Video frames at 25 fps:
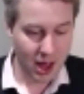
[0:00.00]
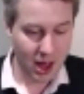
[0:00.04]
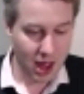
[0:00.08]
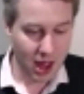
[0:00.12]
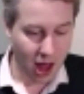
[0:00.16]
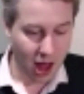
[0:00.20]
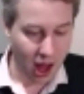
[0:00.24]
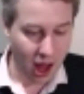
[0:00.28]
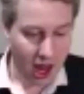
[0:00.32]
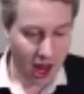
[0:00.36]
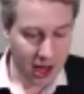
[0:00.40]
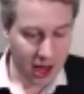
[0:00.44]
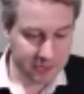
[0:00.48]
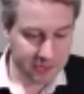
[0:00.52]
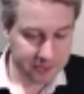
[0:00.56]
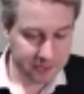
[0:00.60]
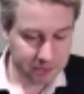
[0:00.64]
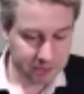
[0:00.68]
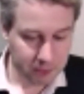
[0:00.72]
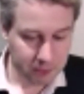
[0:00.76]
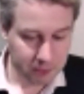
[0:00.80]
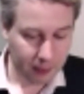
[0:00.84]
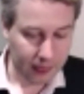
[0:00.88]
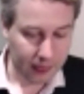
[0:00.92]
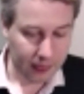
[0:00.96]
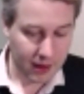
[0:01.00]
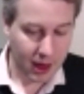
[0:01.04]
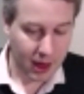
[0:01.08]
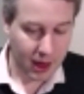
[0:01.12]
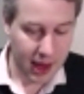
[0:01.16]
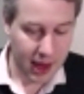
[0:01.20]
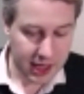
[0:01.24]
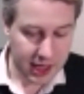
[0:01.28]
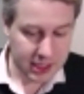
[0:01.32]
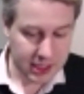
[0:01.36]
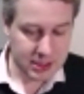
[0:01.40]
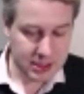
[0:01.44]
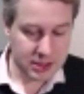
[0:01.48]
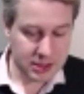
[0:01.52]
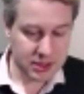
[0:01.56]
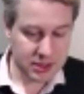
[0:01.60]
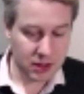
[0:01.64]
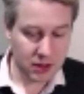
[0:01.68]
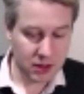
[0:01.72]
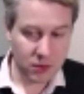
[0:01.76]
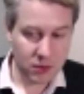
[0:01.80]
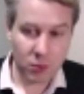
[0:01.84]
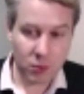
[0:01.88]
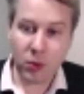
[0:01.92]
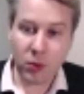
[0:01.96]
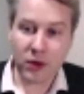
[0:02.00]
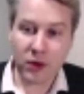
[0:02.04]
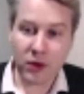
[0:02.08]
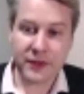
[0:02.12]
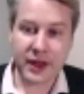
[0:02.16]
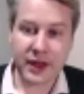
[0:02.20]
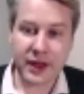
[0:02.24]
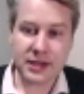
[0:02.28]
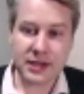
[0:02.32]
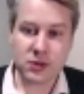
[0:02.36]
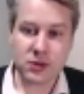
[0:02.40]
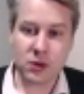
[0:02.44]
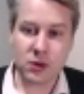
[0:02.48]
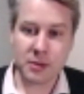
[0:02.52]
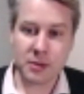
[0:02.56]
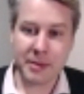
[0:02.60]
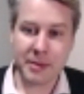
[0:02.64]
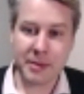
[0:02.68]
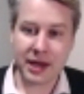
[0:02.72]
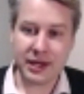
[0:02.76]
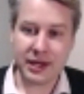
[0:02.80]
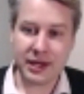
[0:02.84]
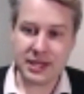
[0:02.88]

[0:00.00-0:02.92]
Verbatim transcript: Um, and what they talk about